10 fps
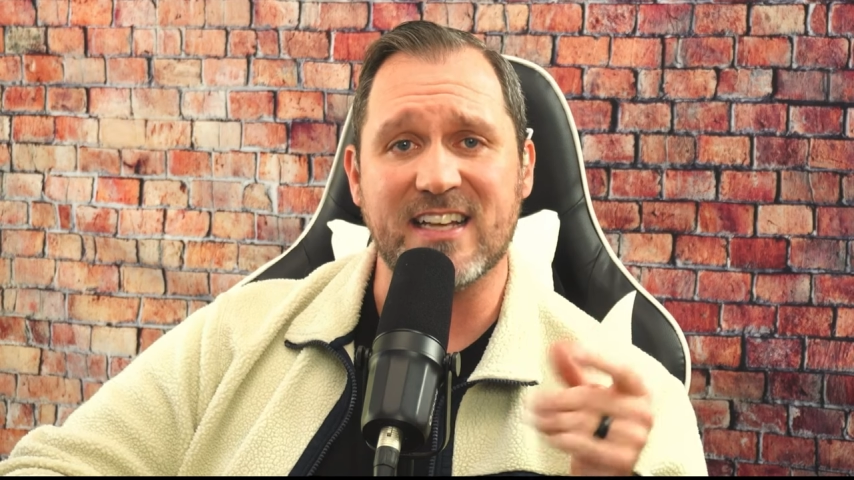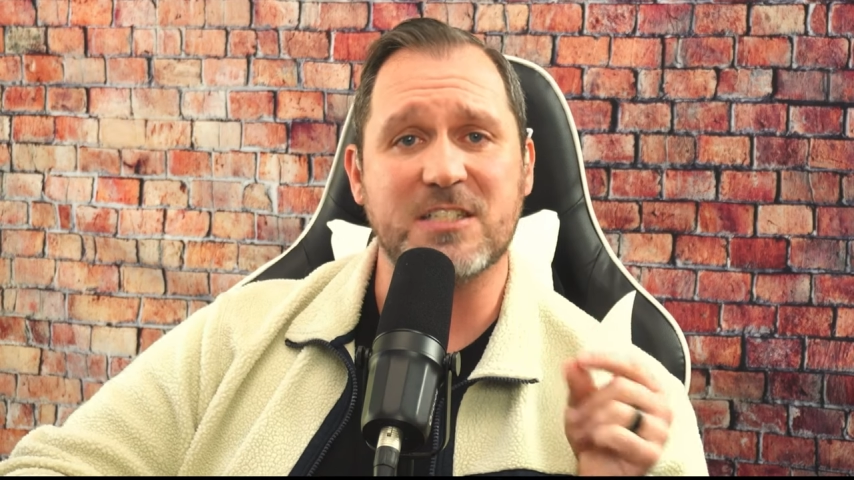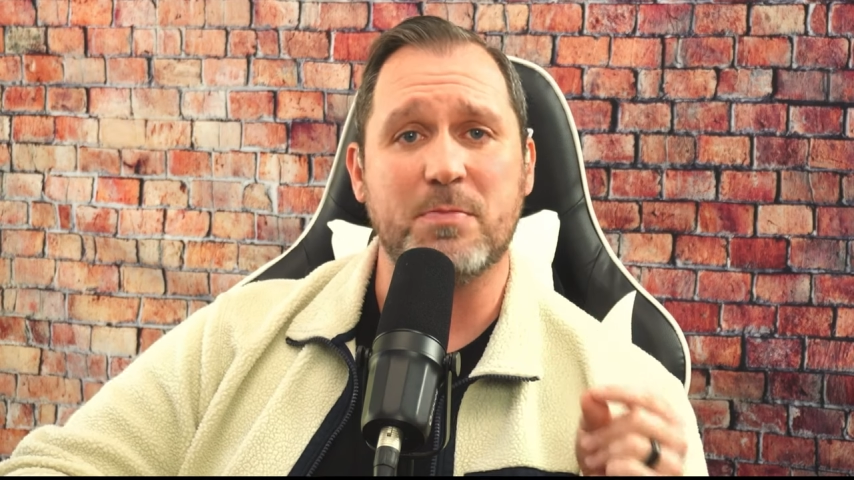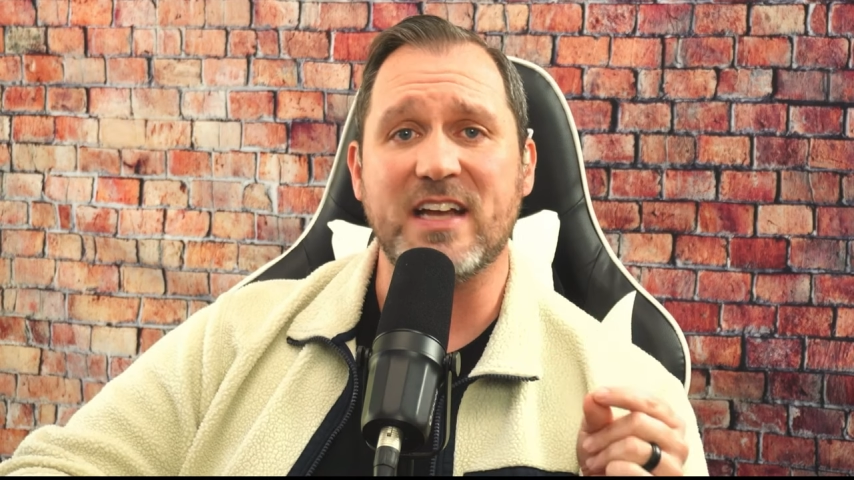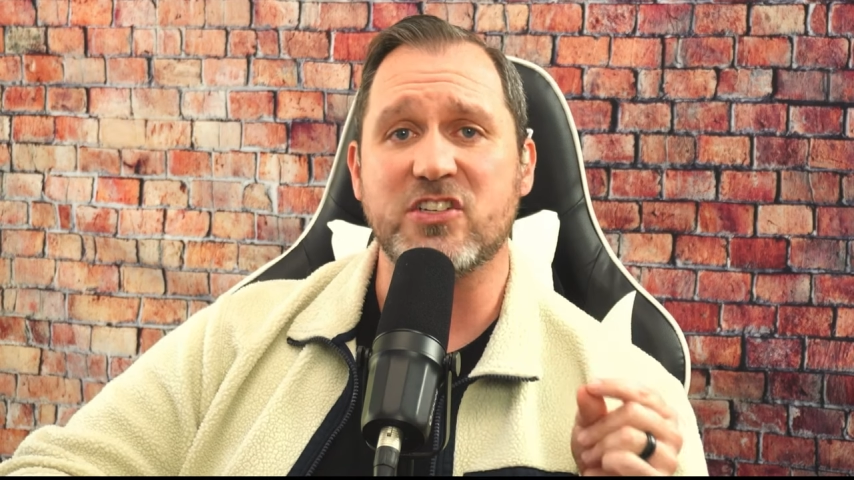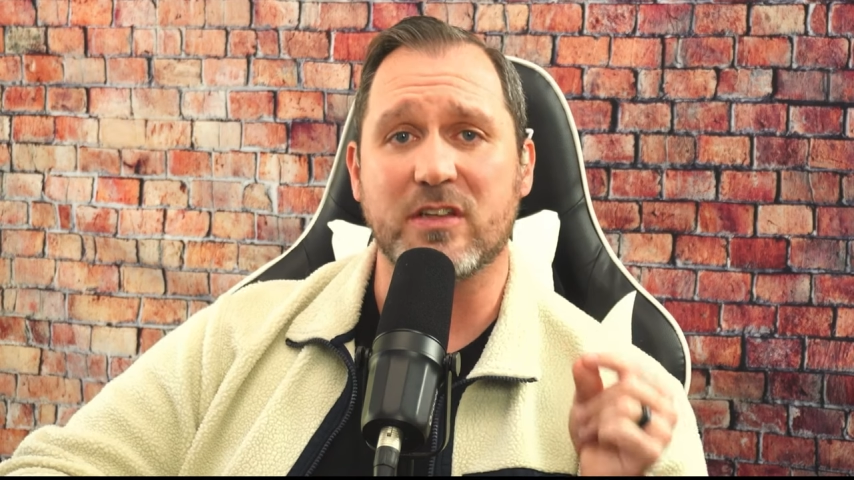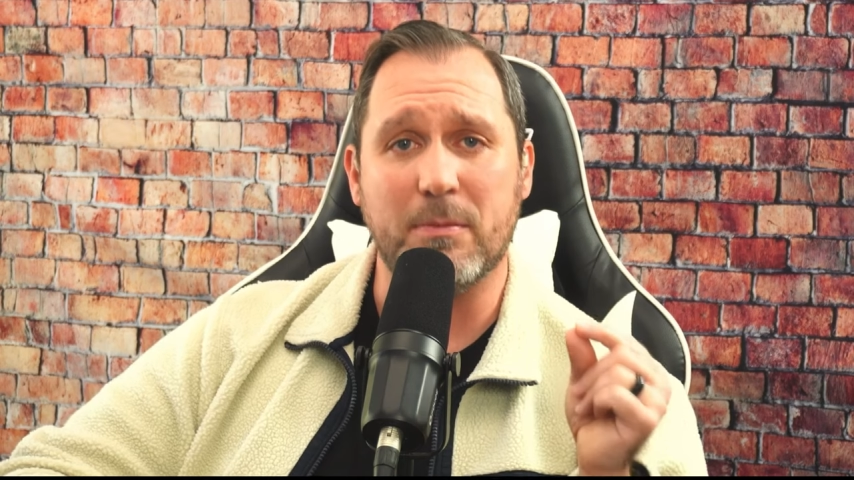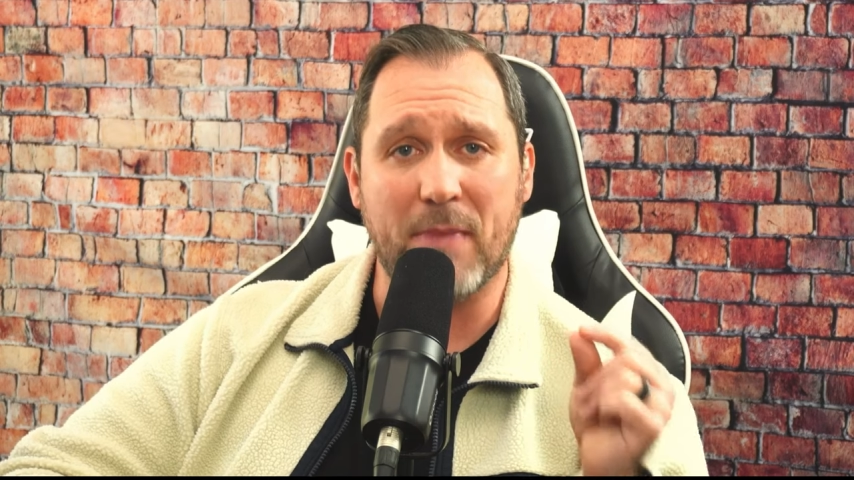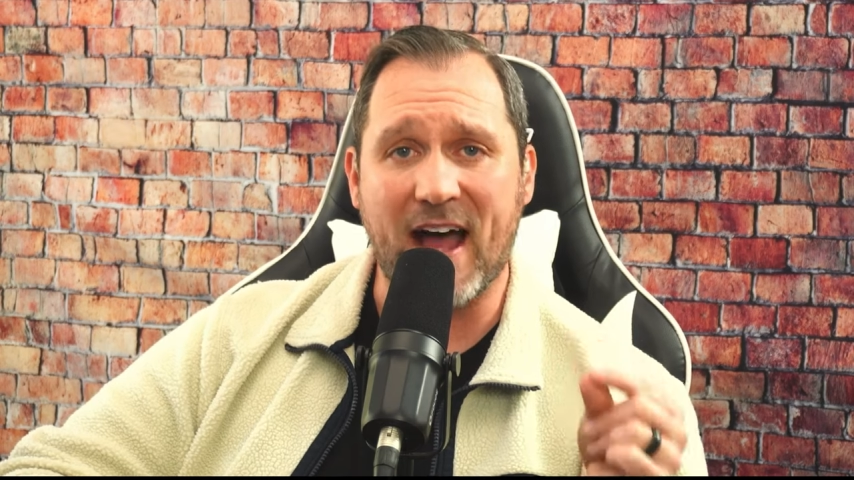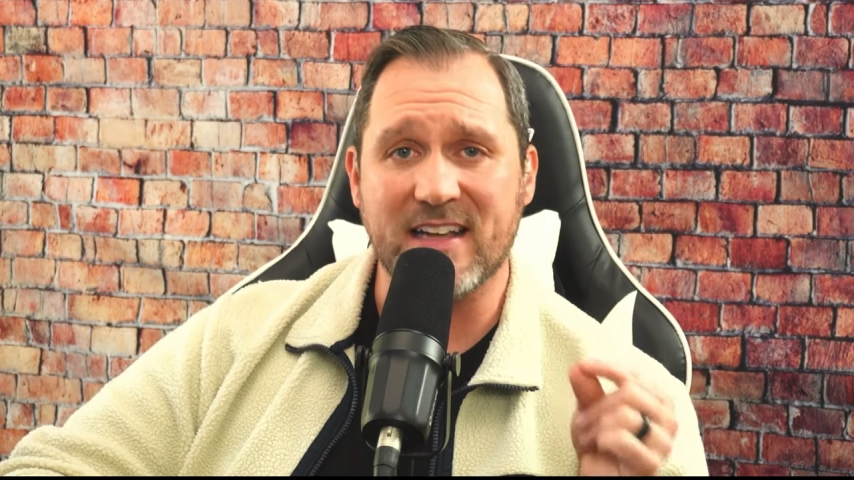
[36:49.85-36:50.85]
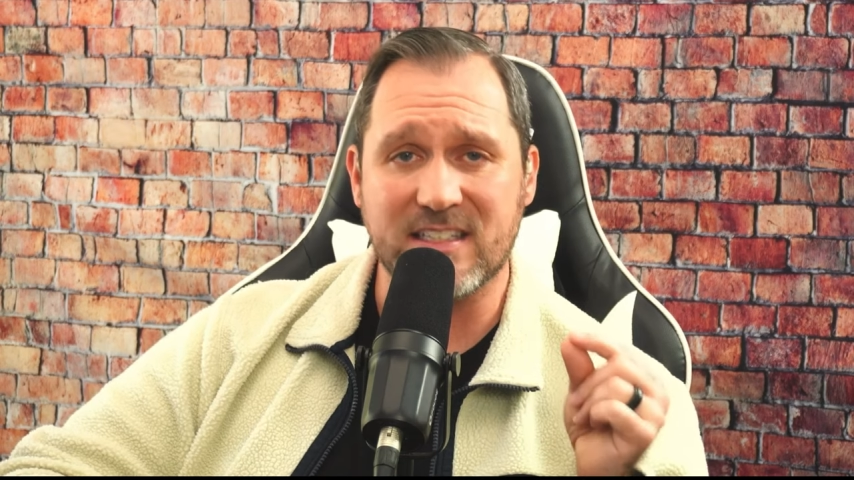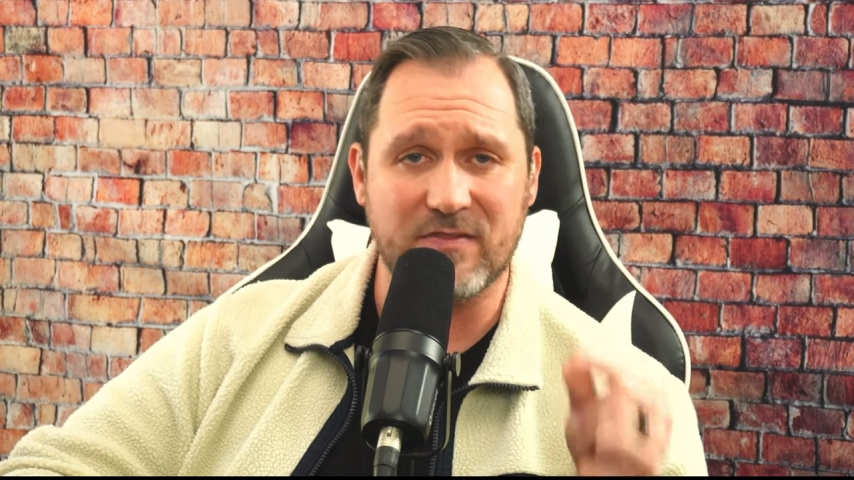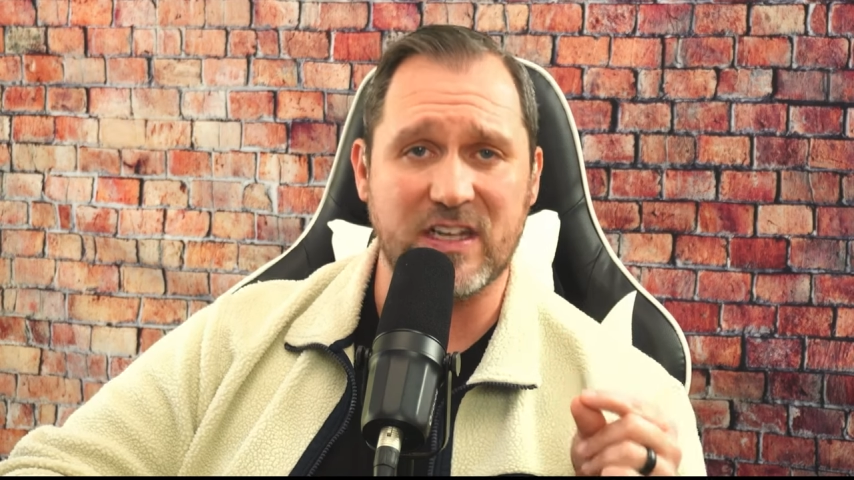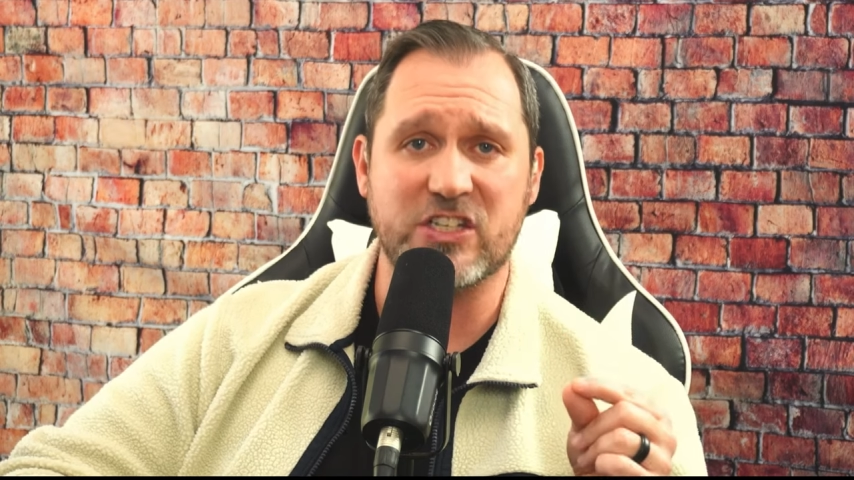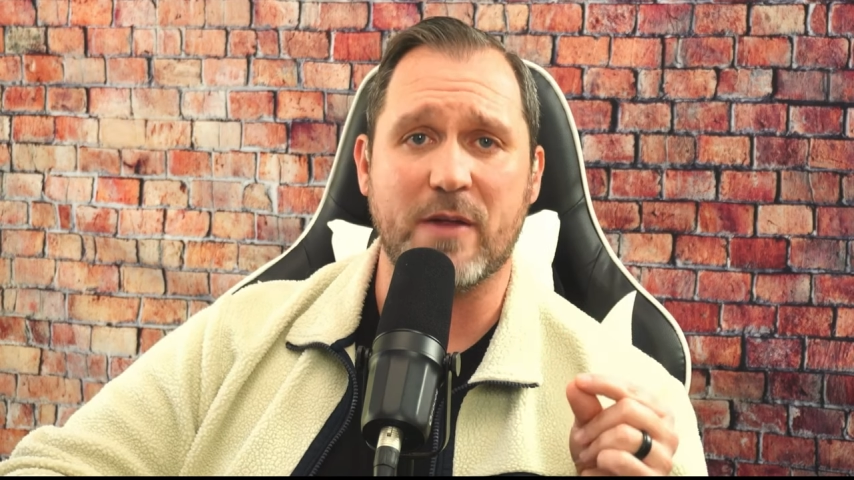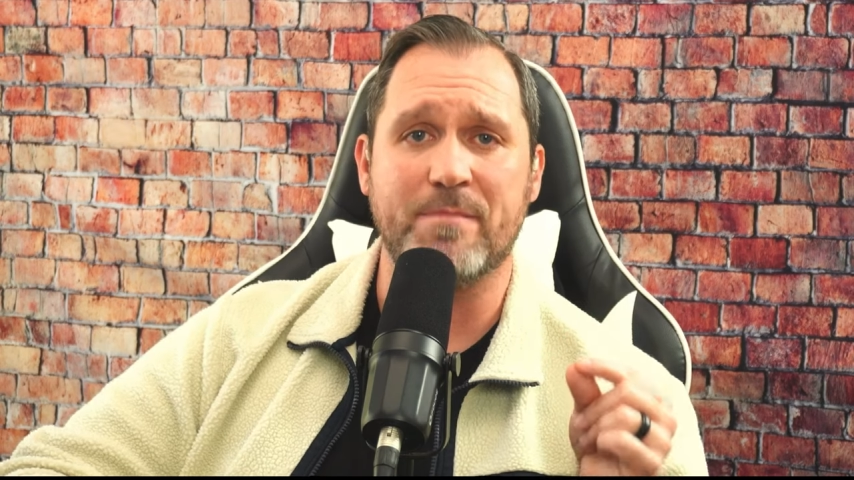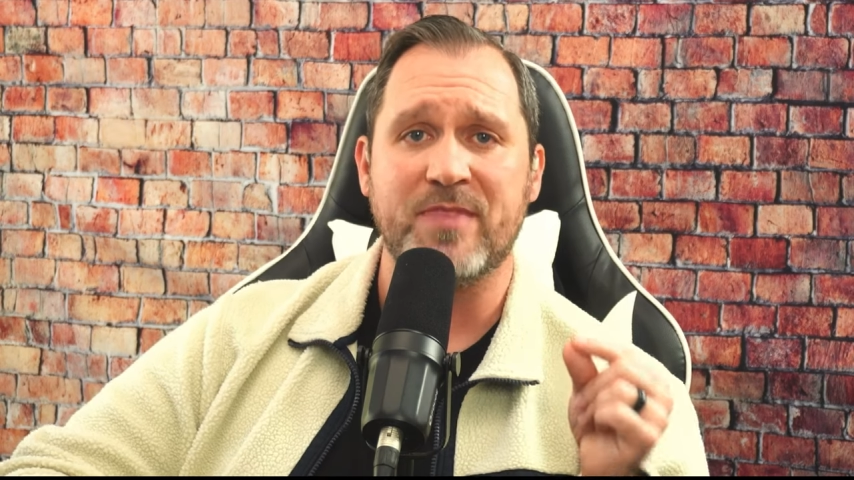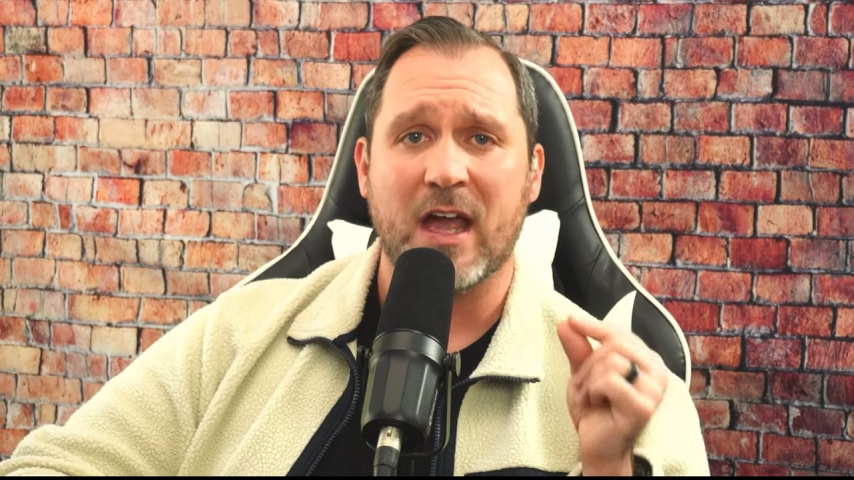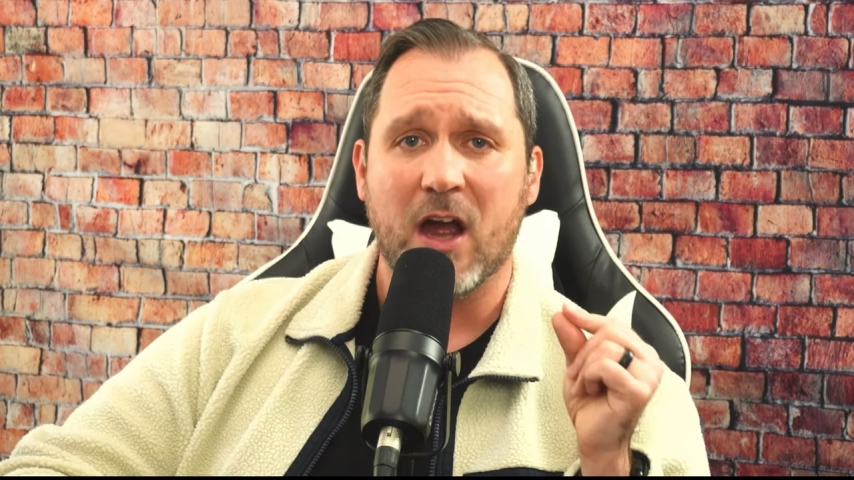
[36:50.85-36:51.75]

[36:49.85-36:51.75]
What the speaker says: especially Boz Savigin